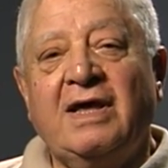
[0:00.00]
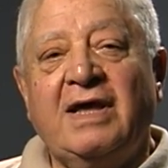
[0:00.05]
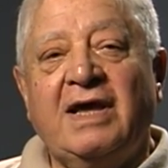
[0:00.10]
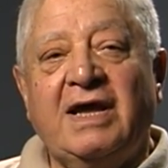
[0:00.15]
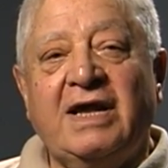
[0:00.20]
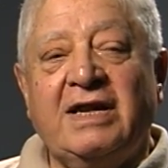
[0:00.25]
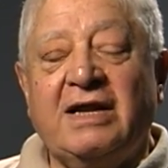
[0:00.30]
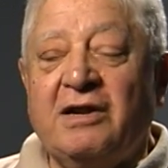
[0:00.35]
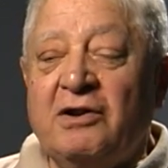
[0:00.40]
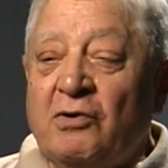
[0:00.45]

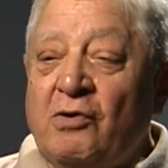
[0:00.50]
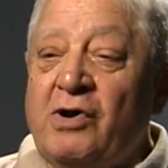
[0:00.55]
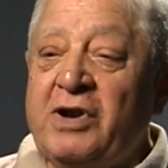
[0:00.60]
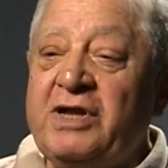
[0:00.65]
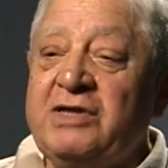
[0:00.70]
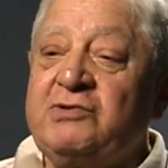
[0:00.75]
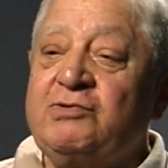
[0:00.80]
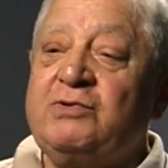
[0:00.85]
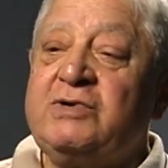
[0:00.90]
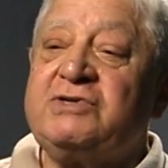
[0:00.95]
And in order
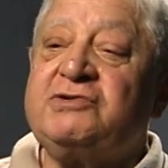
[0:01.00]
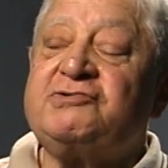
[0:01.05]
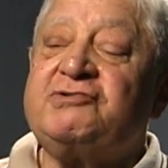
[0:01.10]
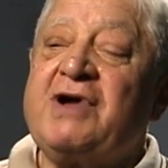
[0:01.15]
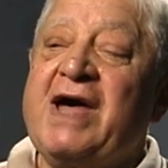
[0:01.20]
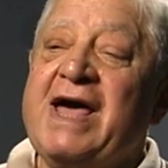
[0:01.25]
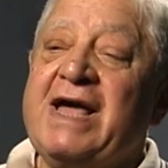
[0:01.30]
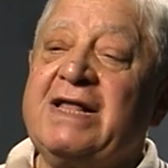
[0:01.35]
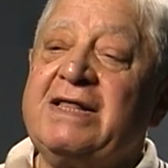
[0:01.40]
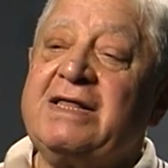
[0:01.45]
to
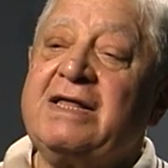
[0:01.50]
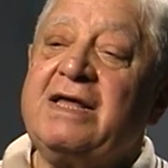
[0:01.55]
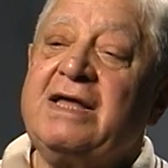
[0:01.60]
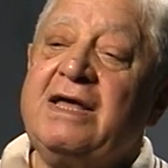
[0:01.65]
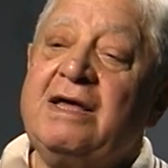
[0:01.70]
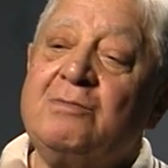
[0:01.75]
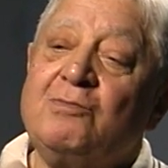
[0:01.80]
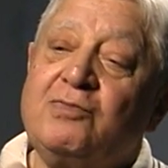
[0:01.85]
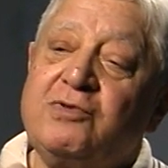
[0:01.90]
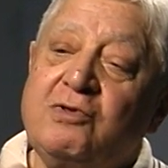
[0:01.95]
attract
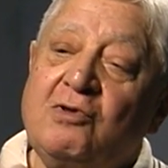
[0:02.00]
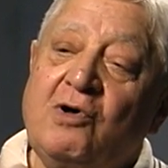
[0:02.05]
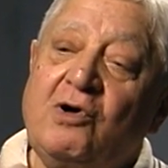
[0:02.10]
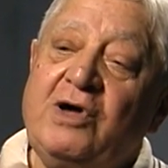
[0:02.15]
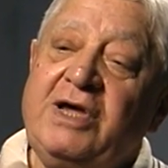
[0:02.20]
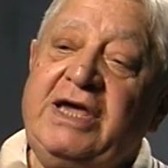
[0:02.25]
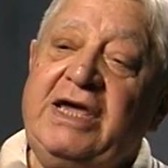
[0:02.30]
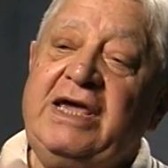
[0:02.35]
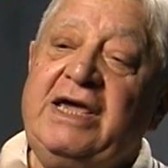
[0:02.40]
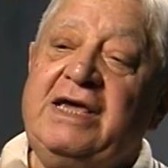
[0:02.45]

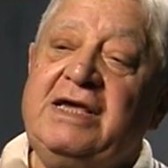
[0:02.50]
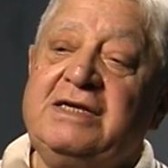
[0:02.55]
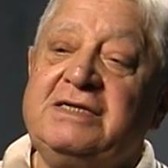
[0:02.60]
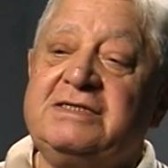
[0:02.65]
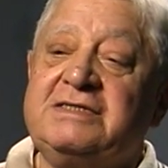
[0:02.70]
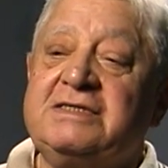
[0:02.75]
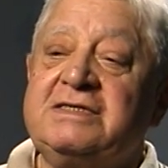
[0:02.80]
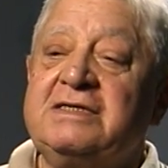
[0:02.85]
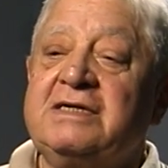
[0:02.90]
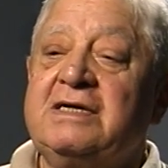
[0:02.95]

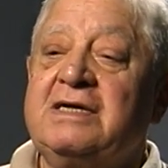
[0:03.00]
employees,